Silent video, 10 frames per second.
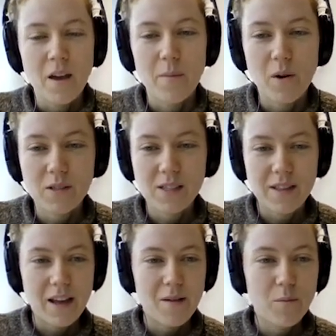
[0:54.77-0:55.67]
Amongst
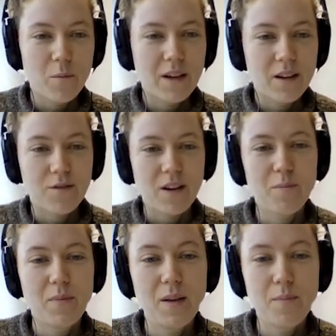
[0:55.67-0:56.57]
them, we can
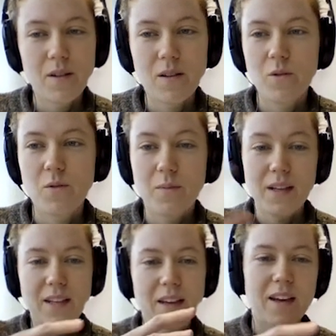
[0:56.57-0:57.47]
find people who
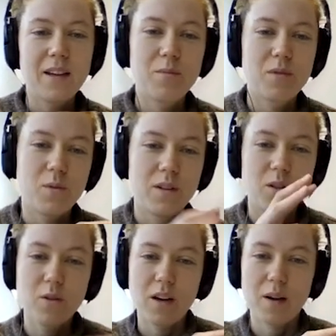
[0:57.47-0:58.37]
mediate between
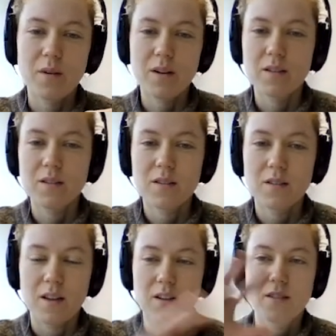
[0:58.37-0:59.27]
newcomers
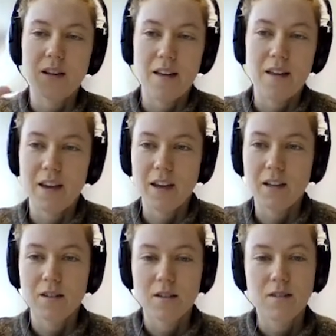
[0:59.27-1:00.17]
and other
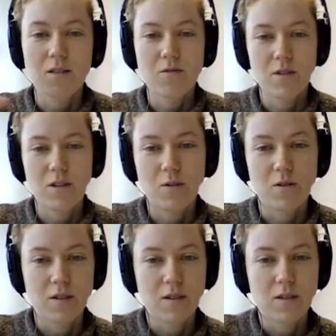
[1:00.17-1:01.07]
actors and
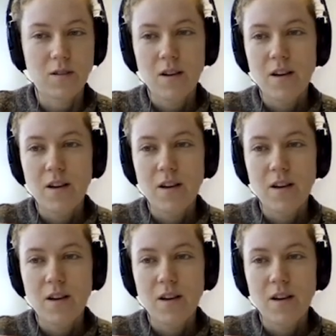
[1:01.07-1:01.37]
resources.